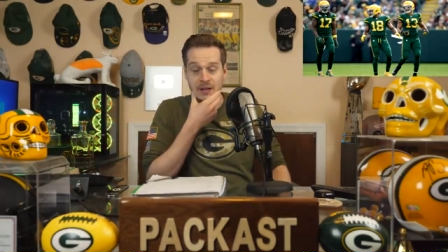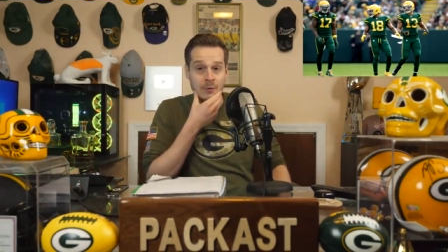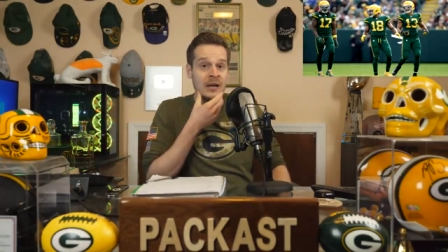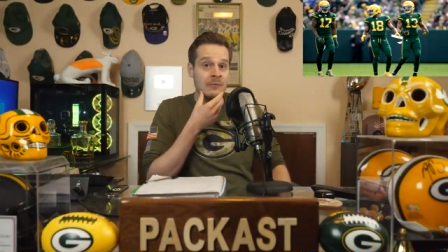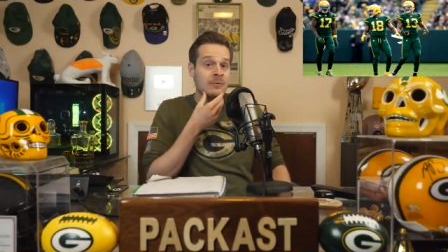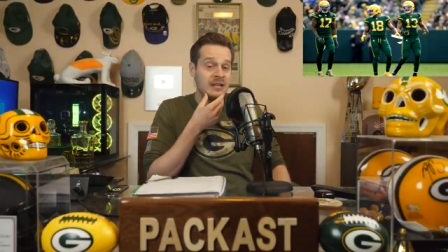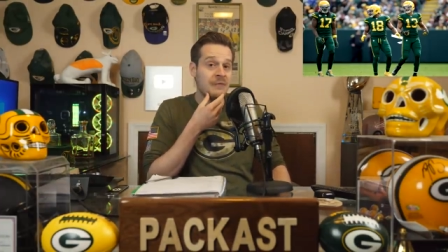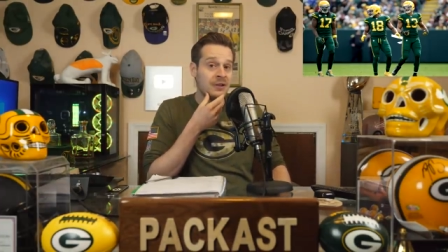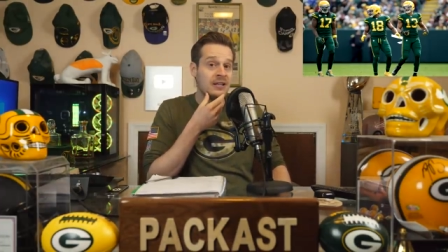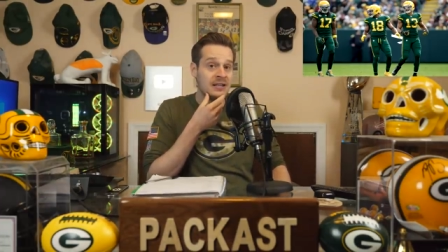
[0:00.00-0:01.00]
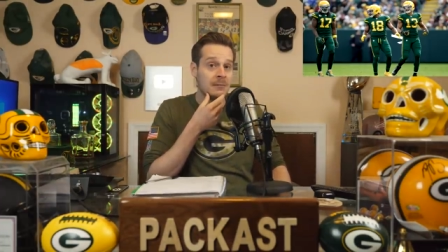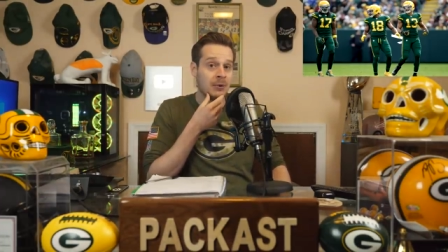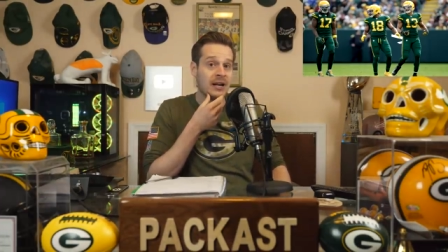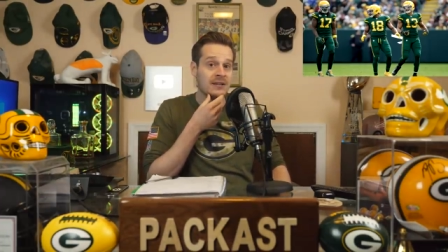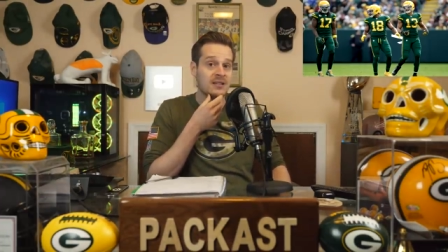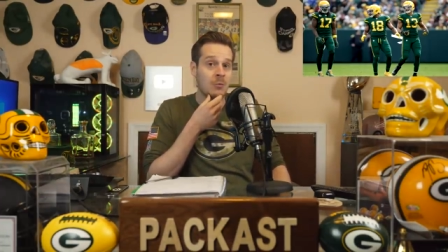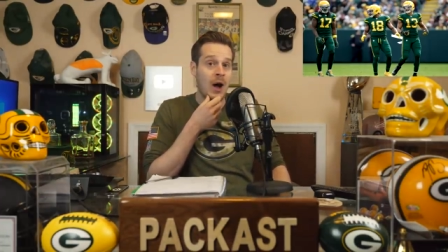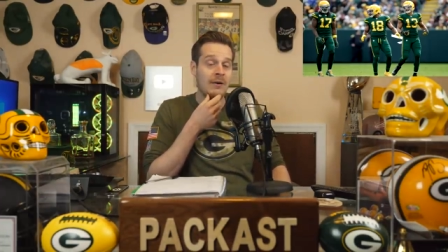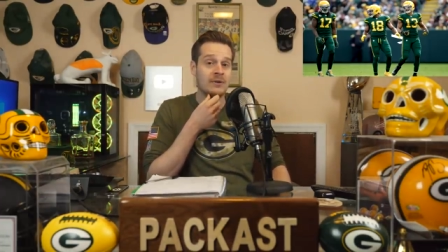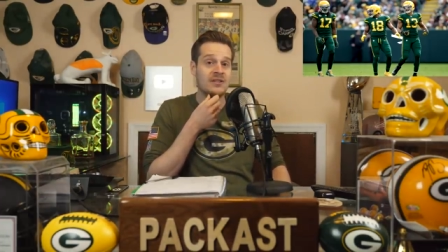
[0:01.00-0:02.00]
Like, we definitely need to bring in some
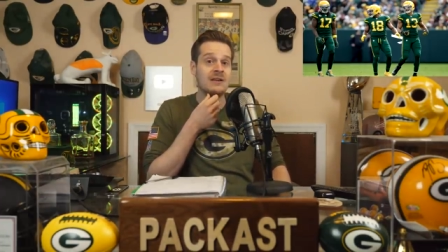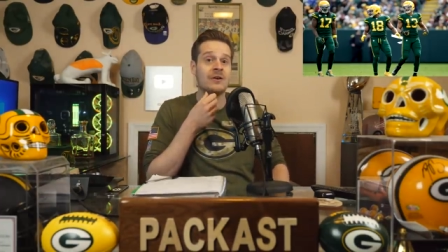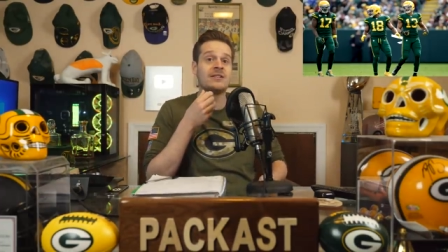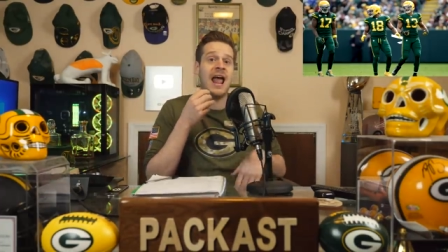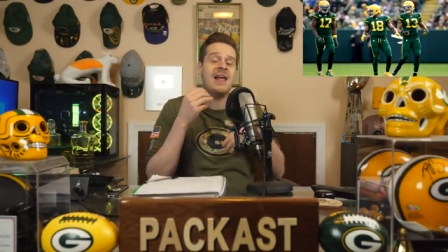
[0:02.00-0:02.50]
wide receivers,